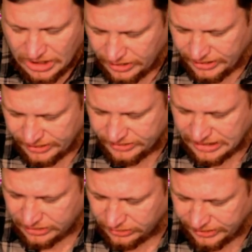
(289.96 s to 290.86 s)
yeah,
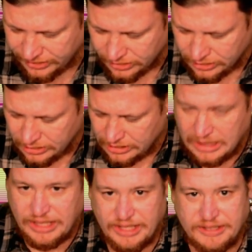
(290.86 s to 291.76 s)
exactly.
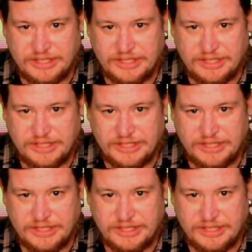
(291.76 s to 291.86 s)
And